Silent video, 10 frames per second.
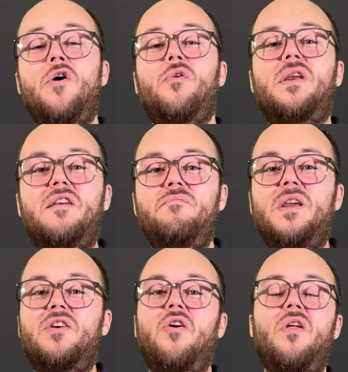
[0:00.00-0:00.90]
or give me a
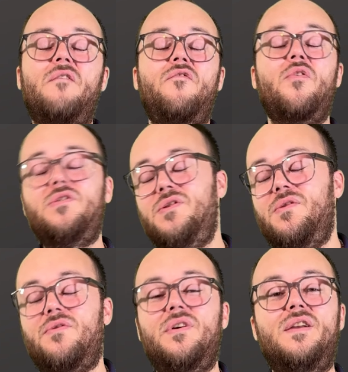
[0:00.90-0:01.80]
call at
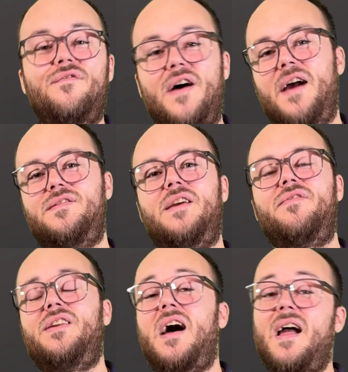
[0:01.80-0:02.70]

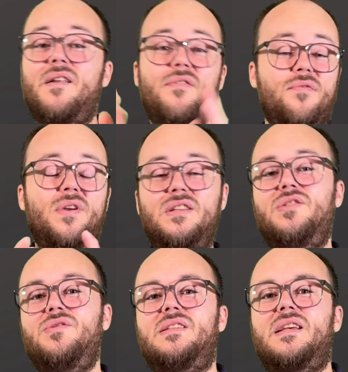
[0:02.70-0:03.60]

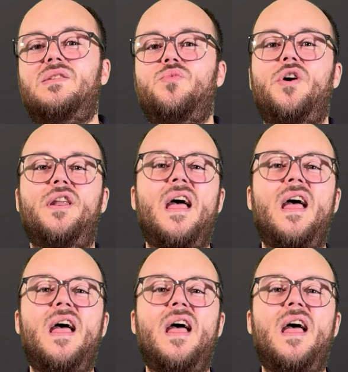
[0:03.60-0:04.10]
423-579-3261.